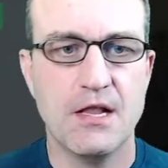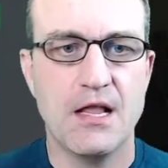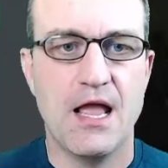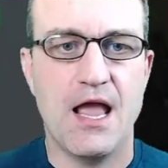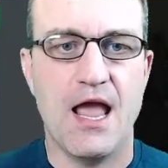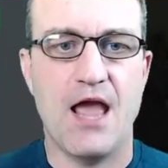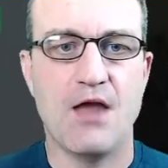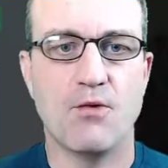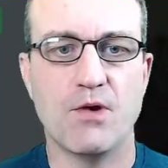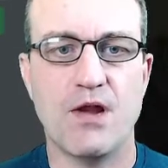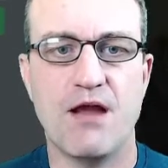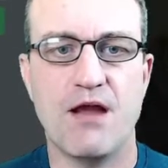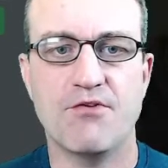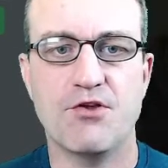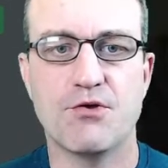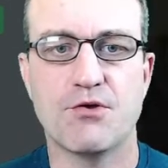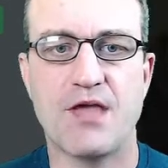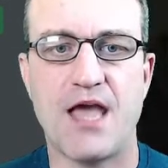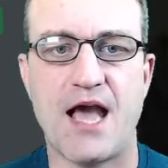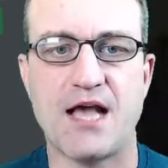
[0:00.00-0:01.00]
and whenever
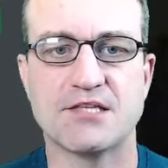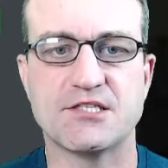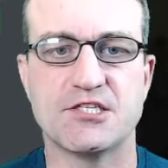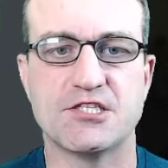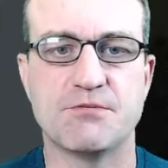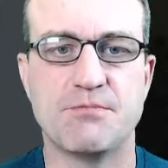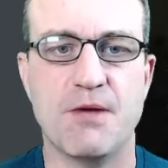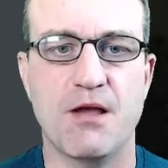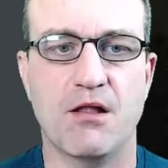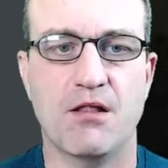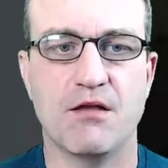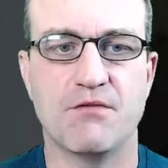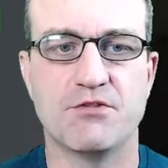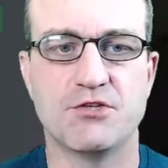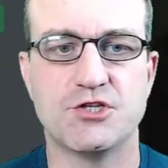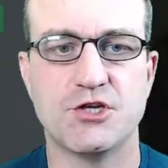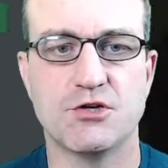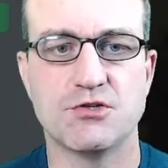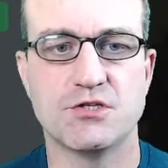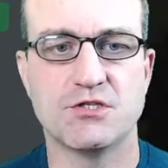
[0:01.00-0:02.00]
you cast a spell of the
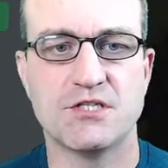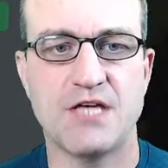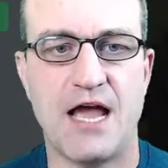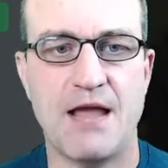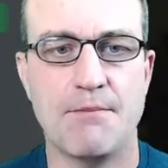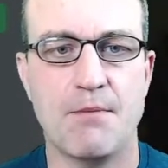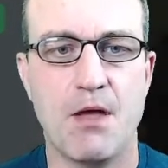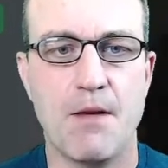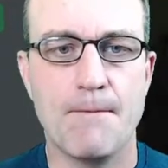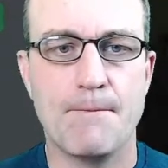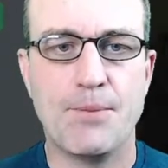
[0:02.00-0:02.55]
chosen type,